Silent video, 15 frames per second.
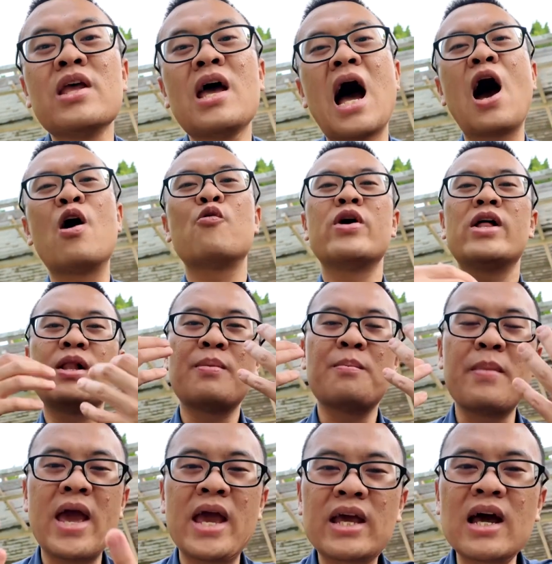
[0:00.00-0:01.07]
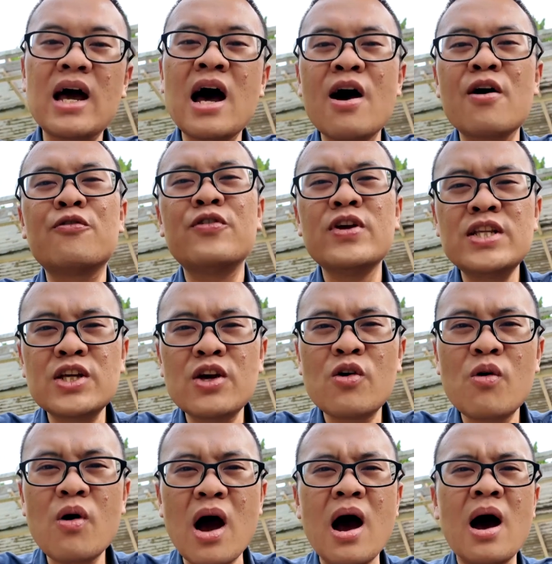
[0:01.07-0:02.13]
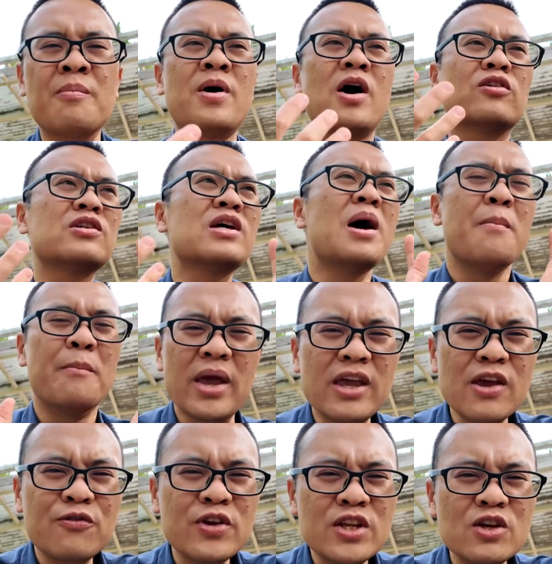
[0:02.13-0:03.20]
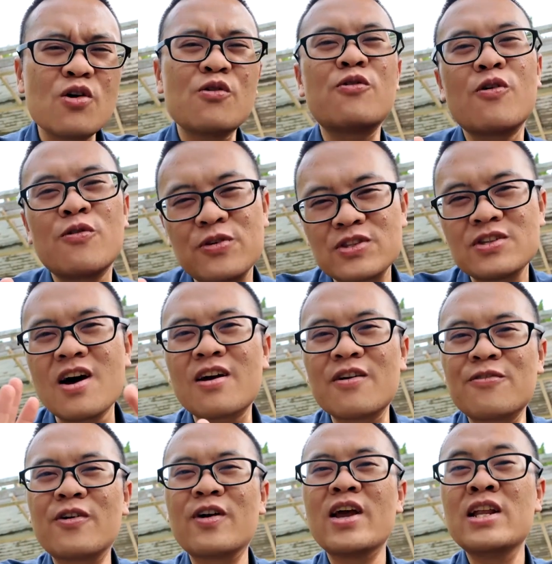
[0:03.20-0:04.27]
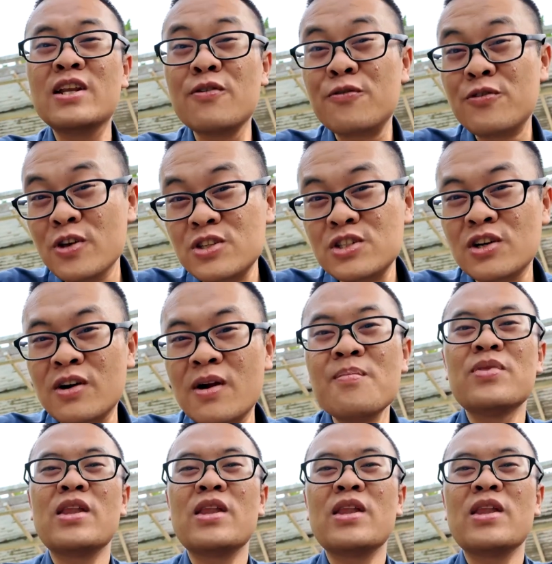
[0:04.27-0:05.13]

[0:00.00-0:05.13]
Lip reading: I will make a video about making video for a photographer in the future.